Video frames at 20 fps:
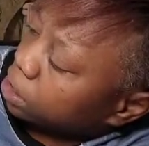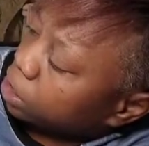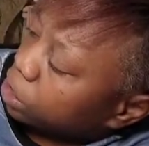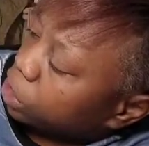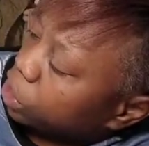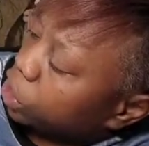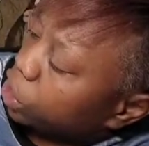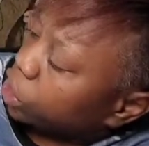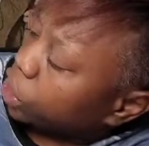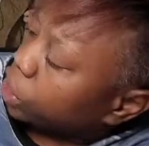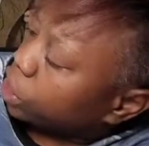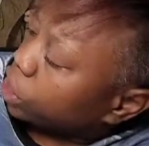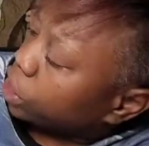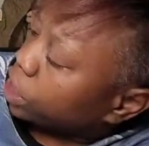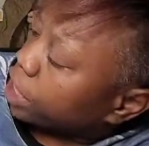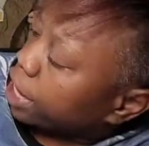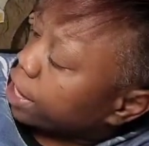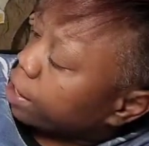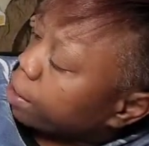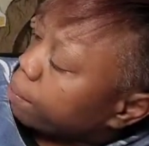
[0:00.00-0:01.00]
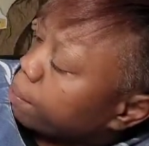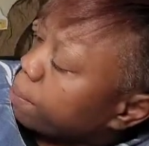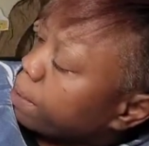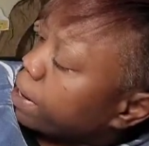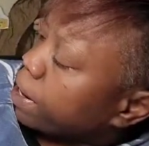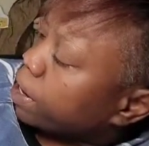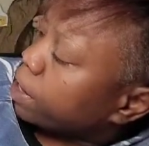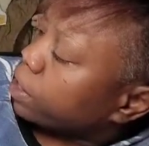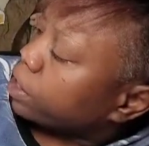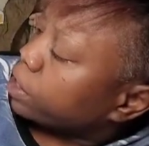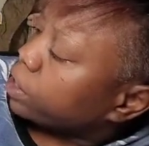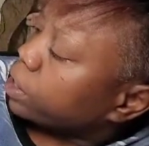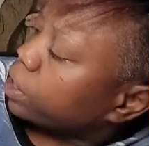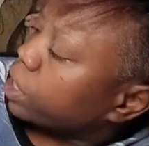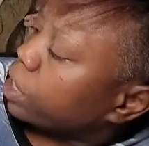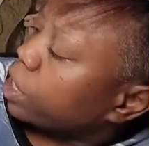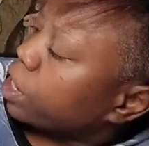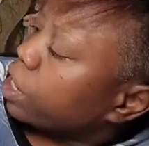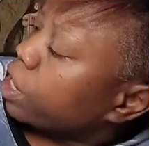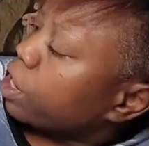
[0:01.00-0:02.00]
She looked at her parents.
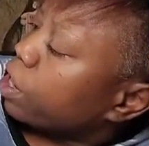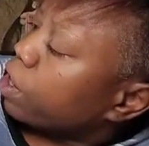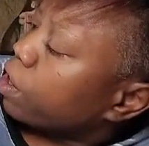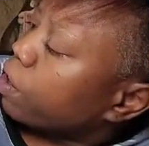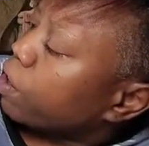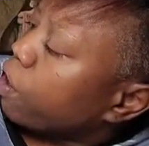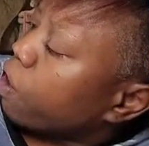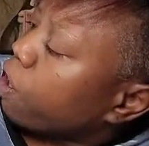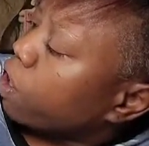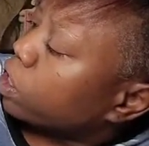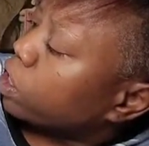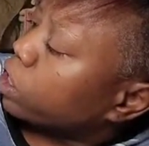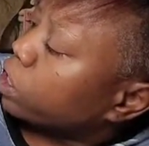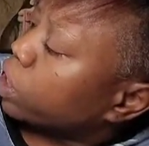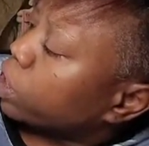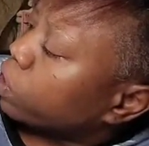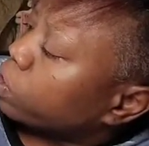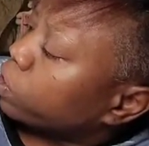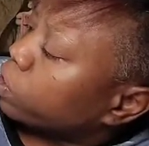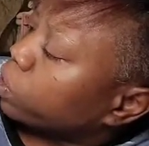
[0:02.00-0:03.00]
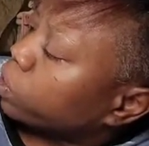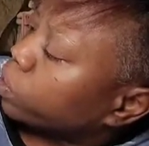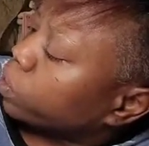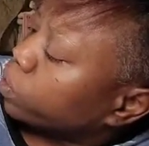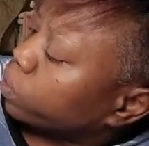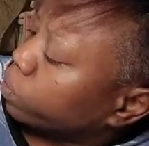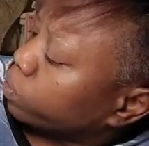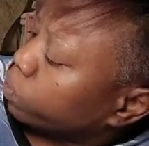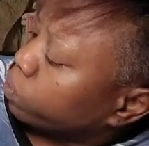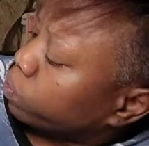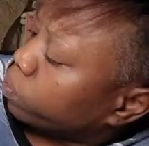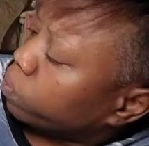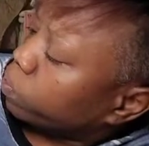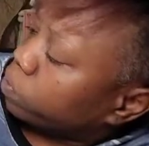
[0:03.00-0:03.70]
Her heart turned to goo.